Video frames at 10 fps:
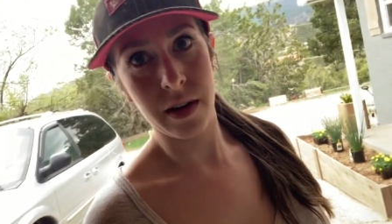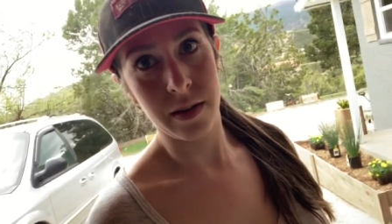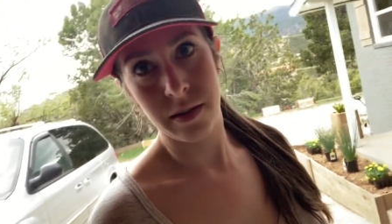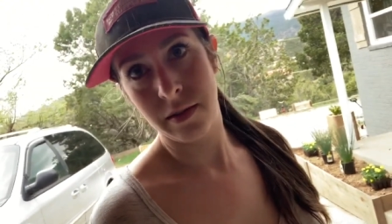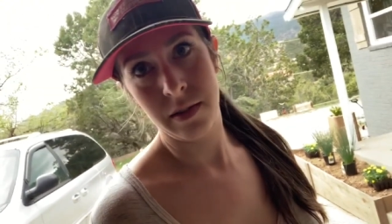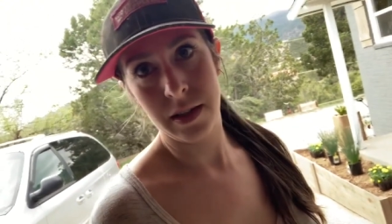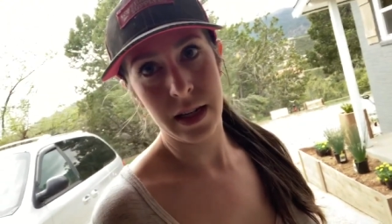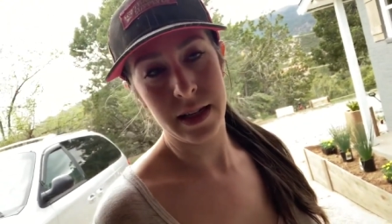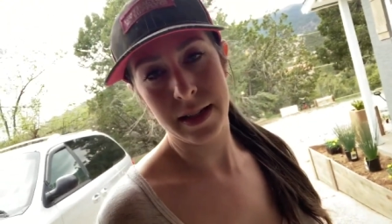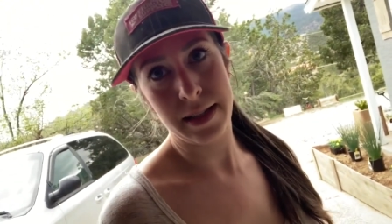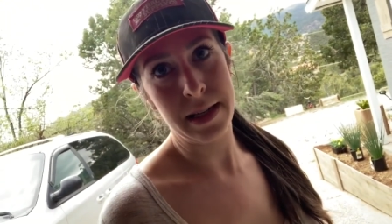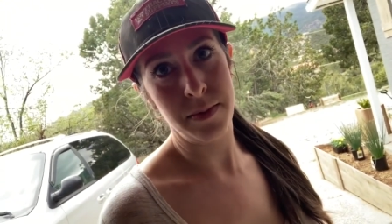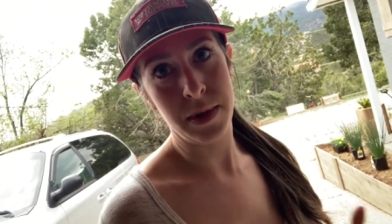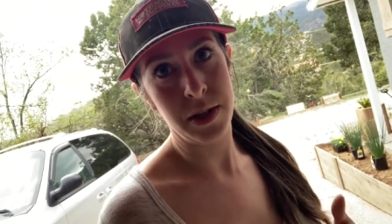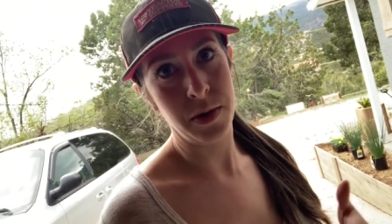It didn't
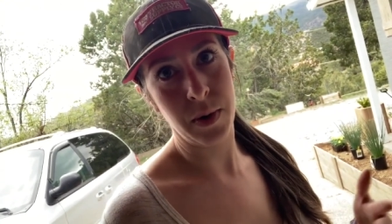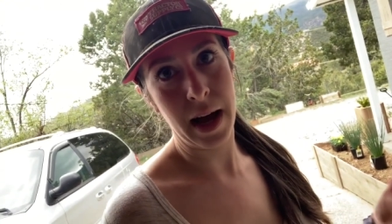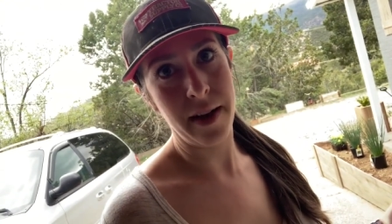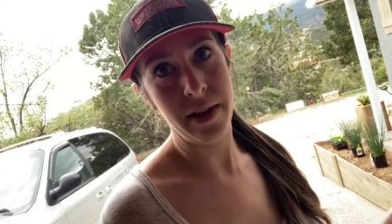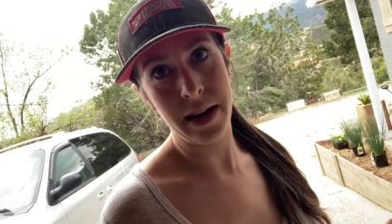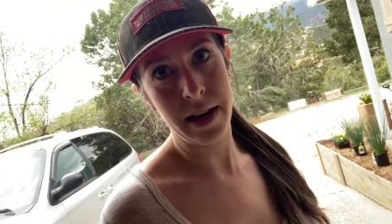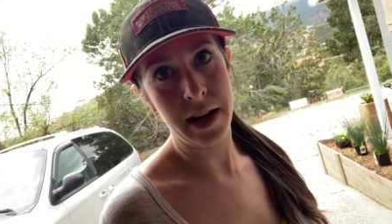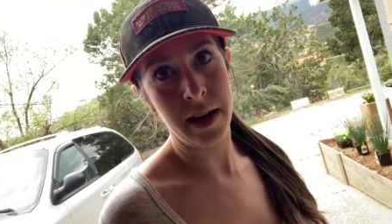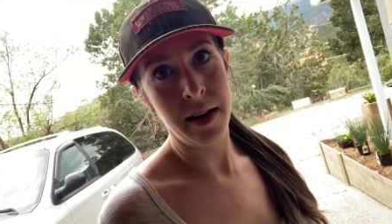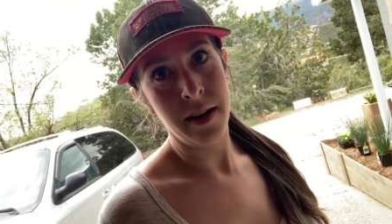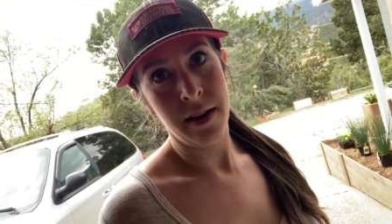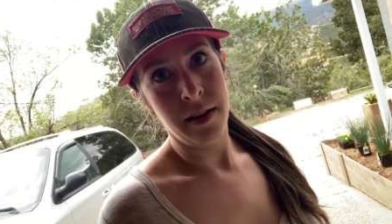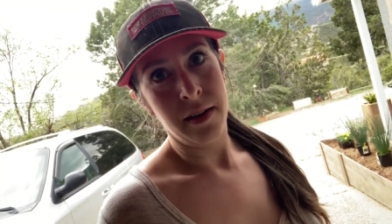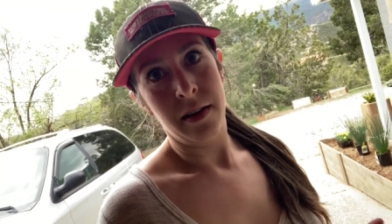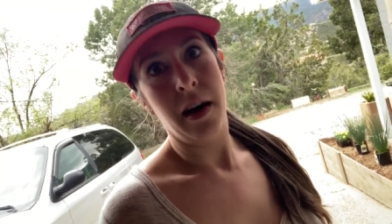seem to have any
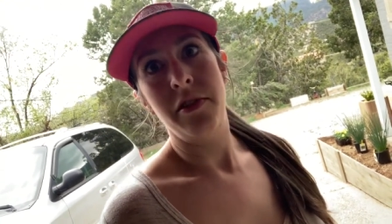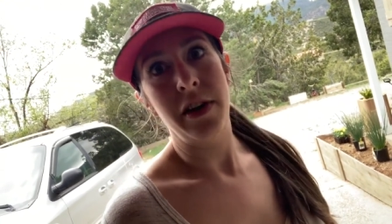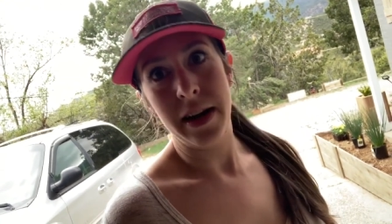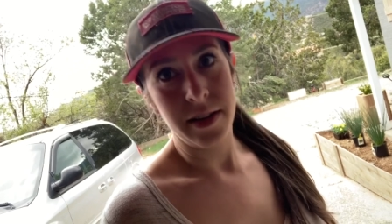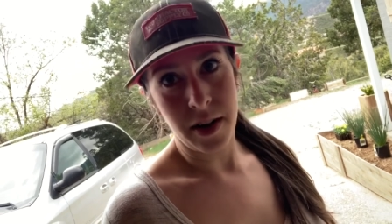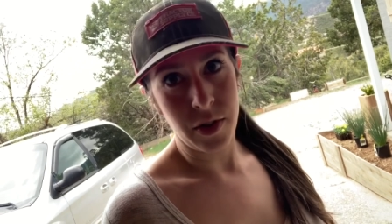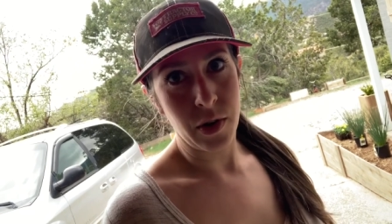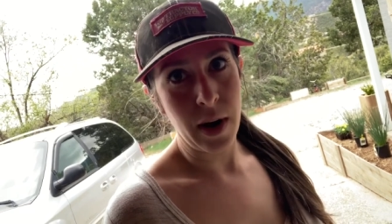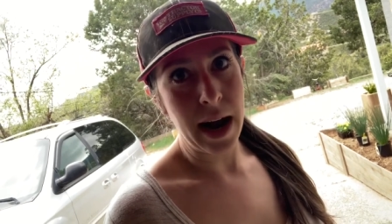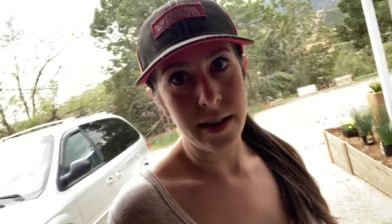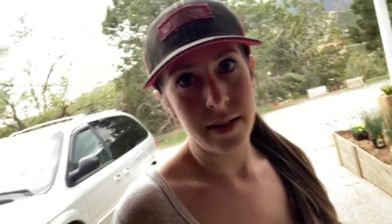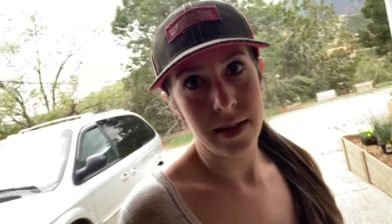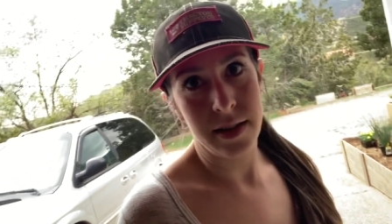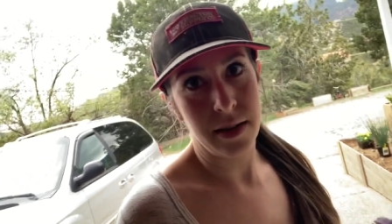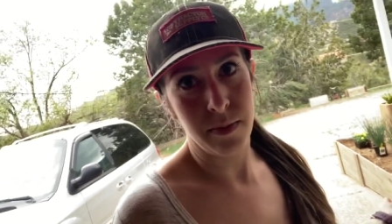effect on the grass. It
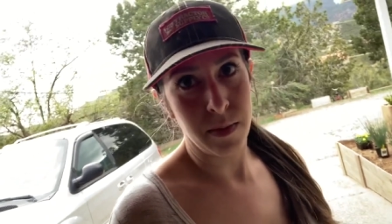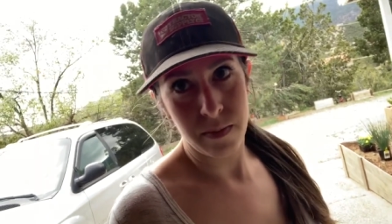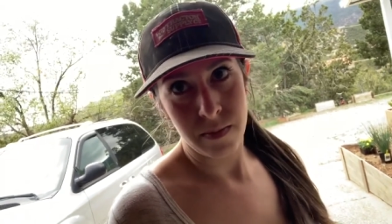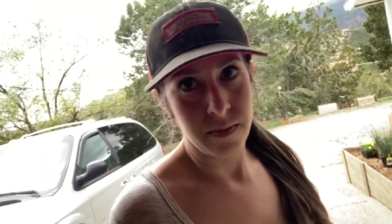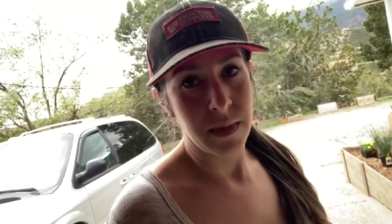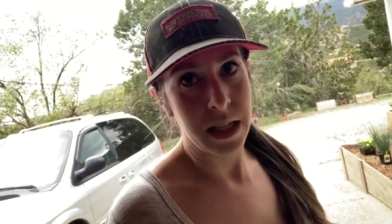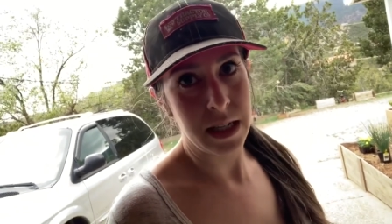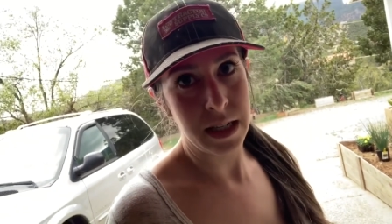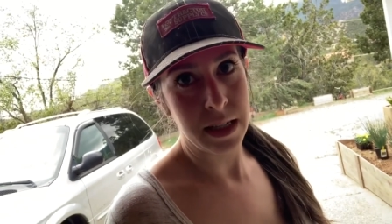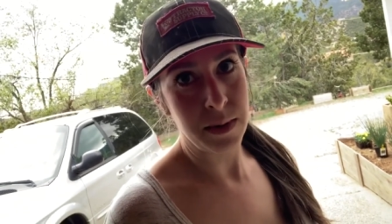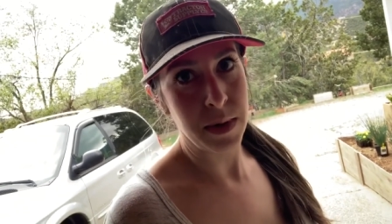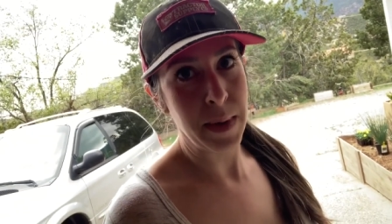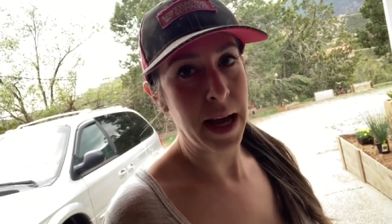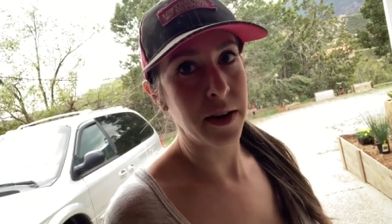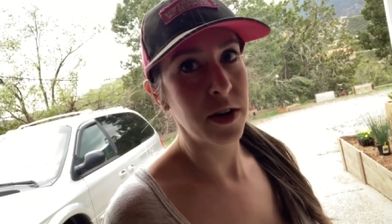didn't, it didn't seem to
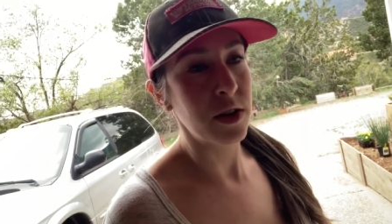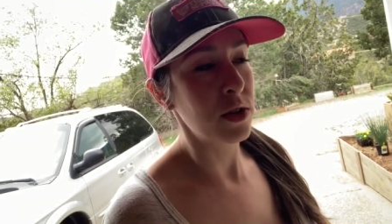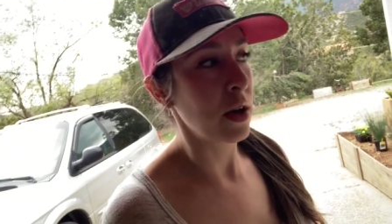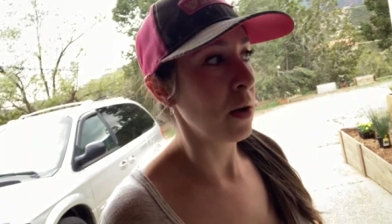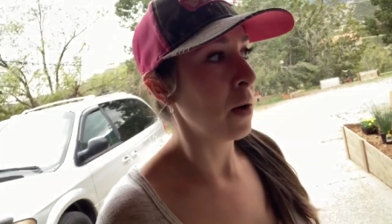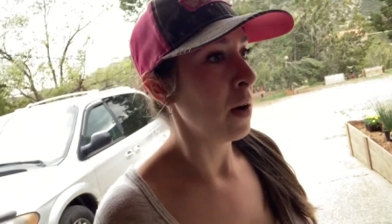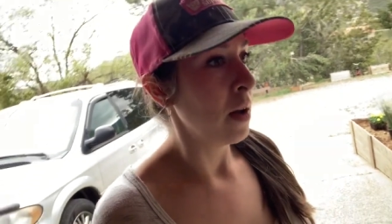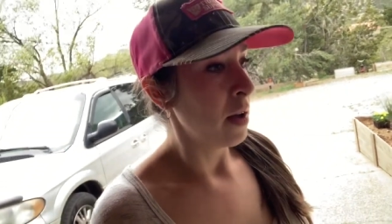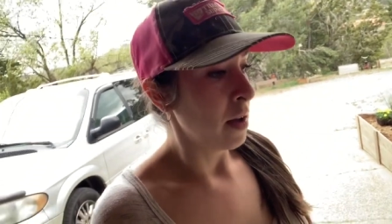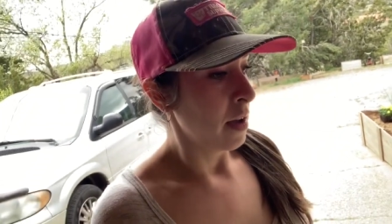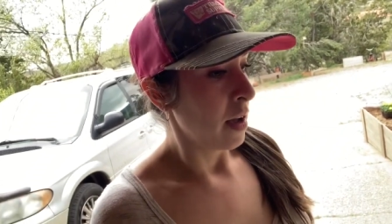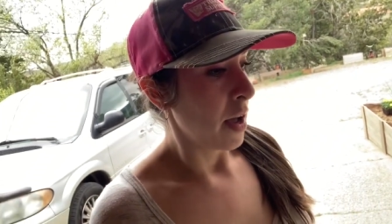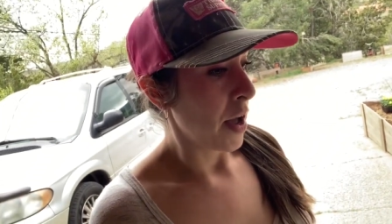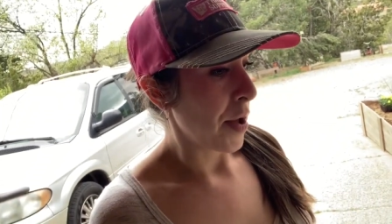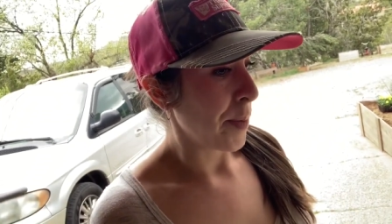matter. So
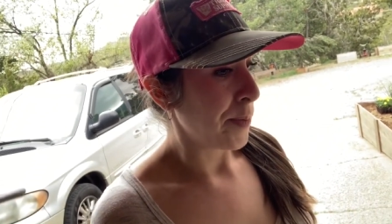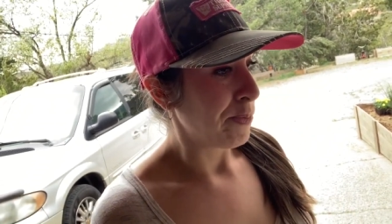um,